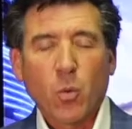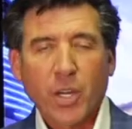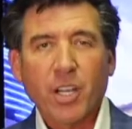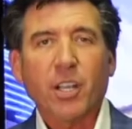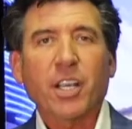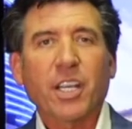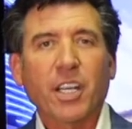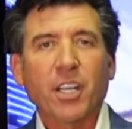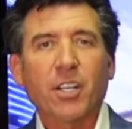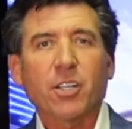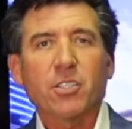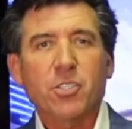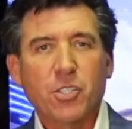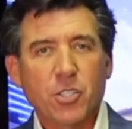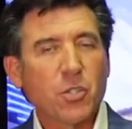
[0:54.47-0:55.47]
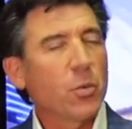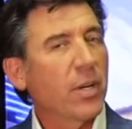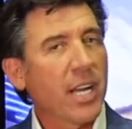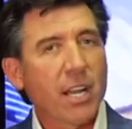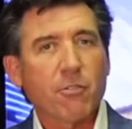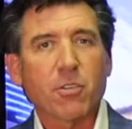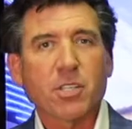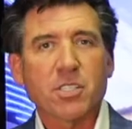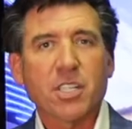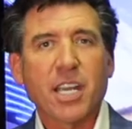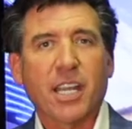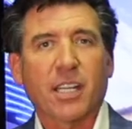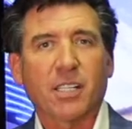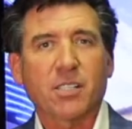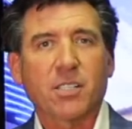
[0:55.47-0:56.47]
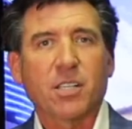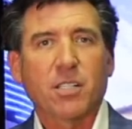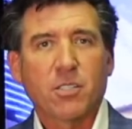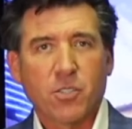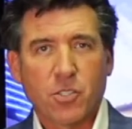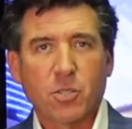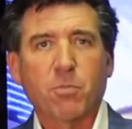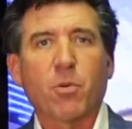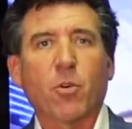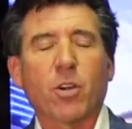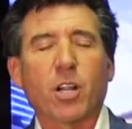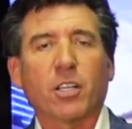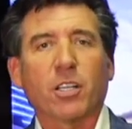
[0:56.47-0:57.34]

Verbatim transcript: We are here to do whatever it takes to support our